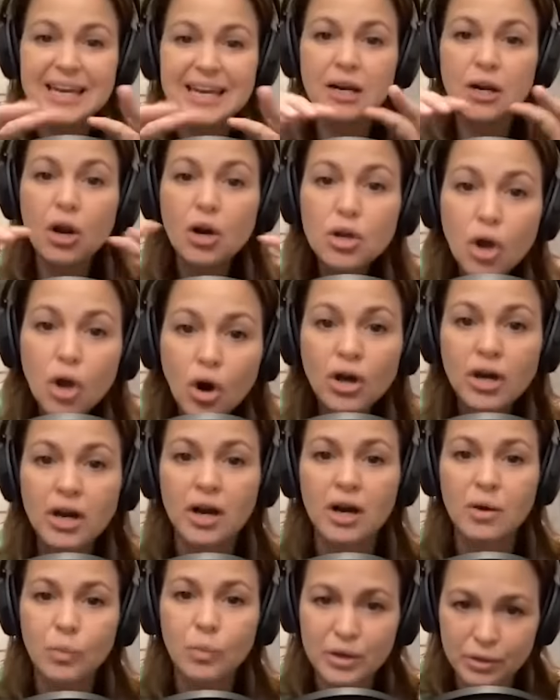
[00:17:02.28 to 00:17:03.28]
a lot longer
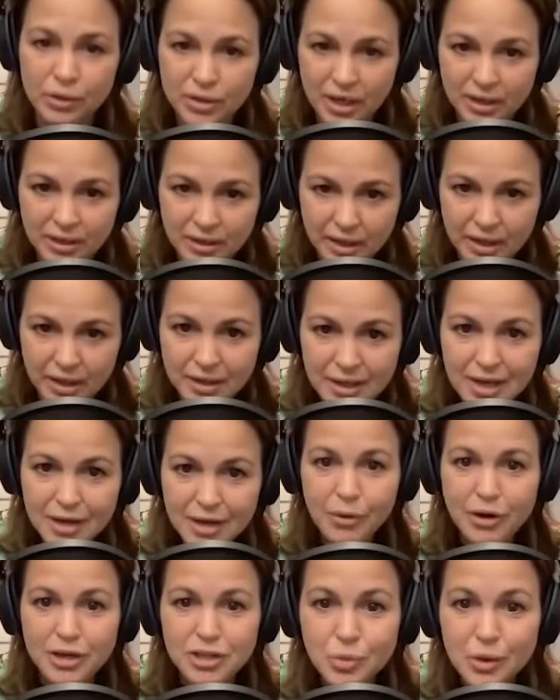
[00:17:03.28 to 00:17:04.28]
when you're younger
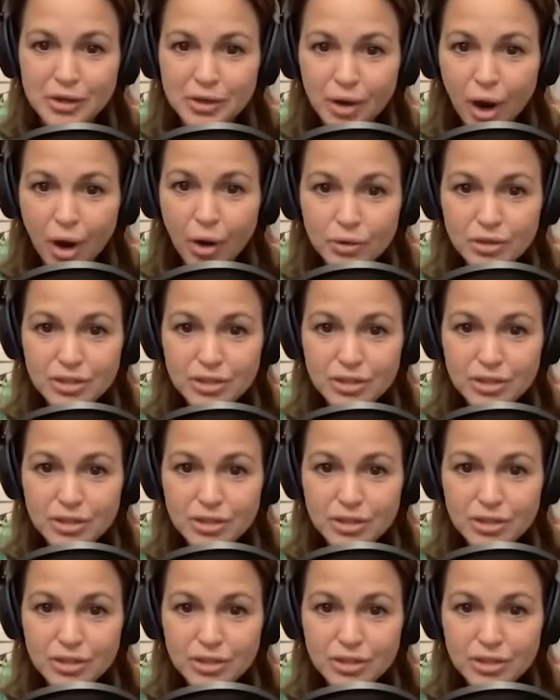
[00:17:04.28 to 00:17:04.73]
whereas when you're yeah.